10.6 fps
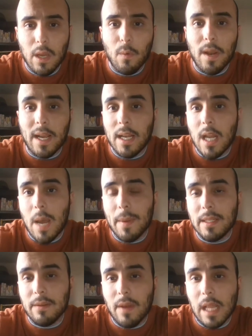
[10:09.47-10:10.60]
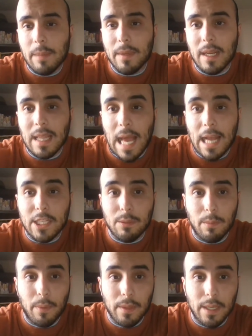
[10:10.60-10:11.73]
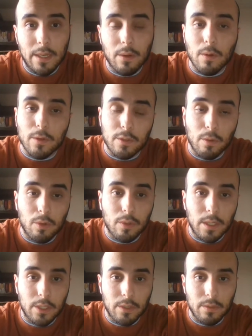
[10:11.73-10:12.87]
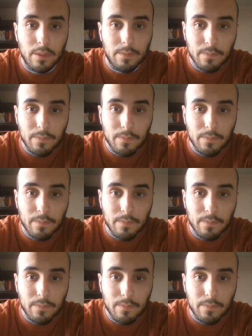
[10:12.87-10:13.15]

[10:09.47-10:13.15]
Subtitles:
when economic development clashes with political or social issues.